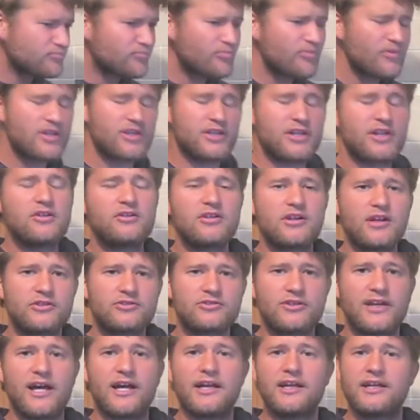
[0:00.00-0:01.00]
not to
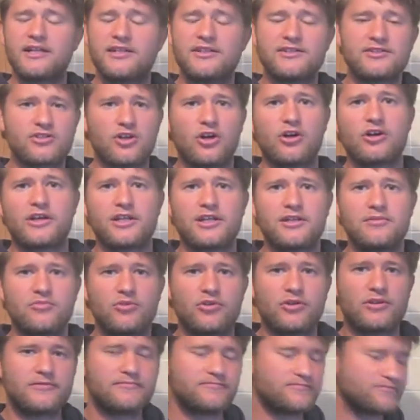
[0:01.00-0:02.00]
add any stock
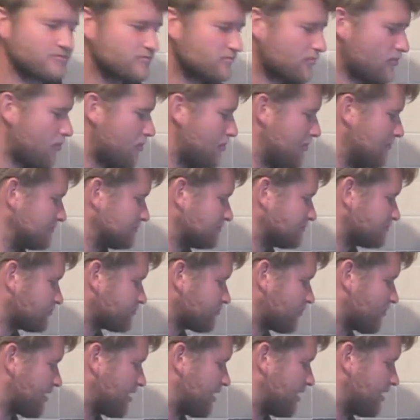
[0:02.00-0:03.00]
anymore,
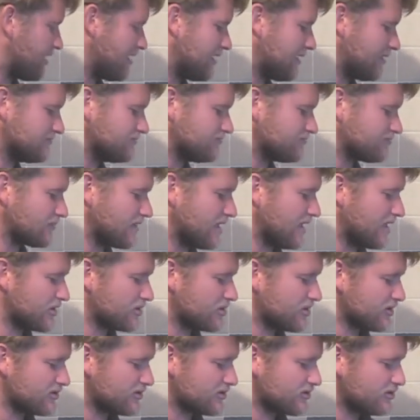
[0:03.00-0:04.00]
and
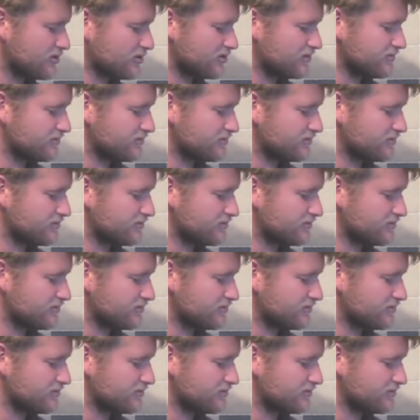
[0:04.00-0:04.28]
just to